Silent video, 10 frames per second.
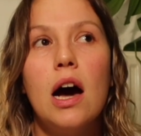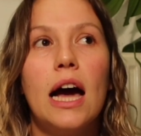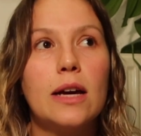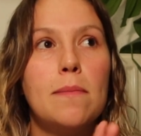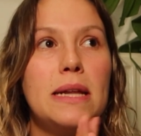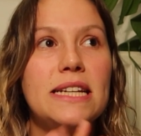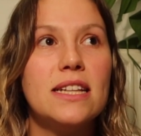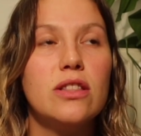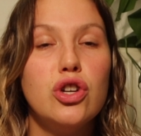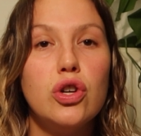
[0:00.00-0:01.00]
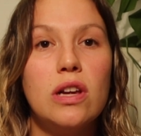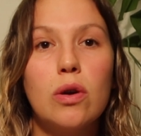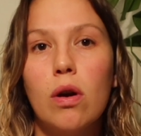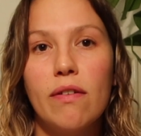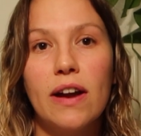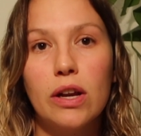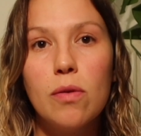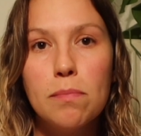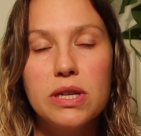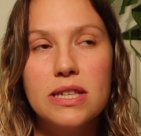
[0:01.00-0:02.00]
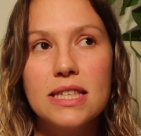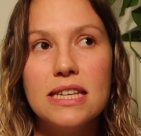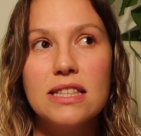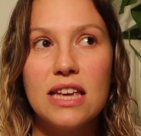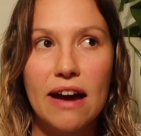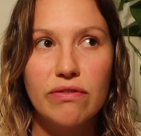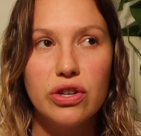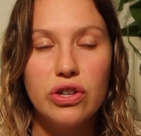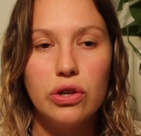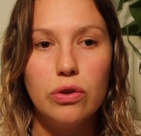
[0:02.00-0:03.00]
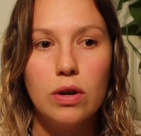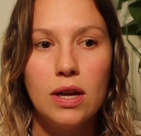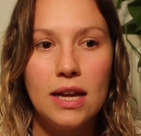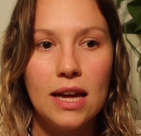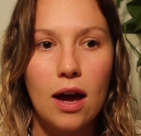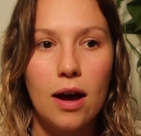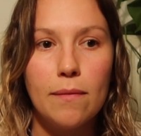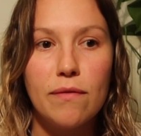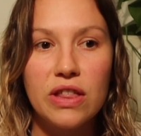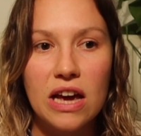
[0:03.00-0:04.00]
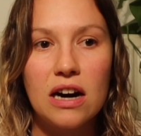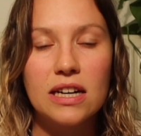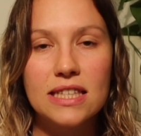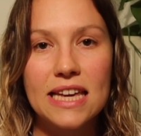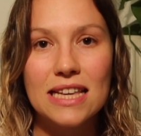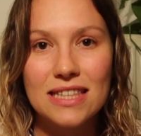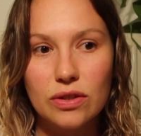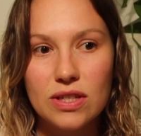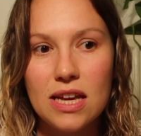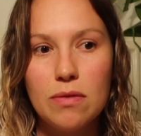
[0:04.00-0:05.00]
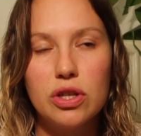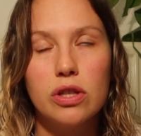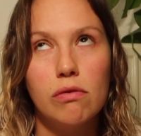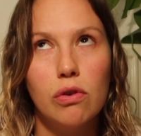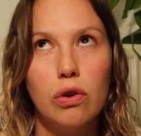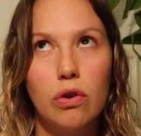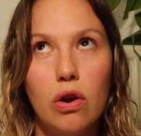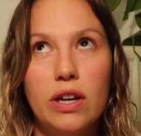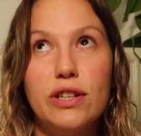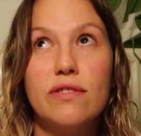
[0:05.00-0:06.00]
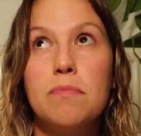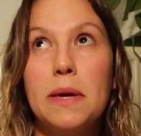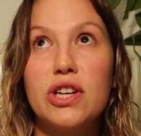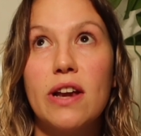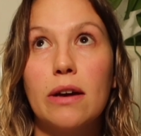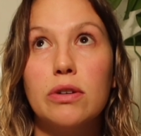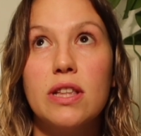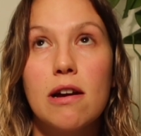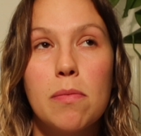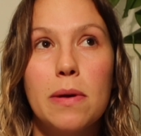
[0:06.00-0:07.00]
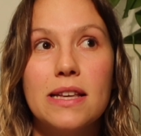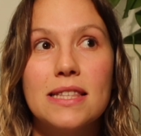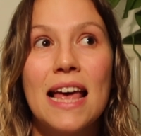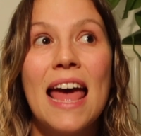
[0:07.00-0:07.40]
I completed the newly qualified competencies that you have to do for the RCSLT, which is the Royal College of Speech and Language Therapists,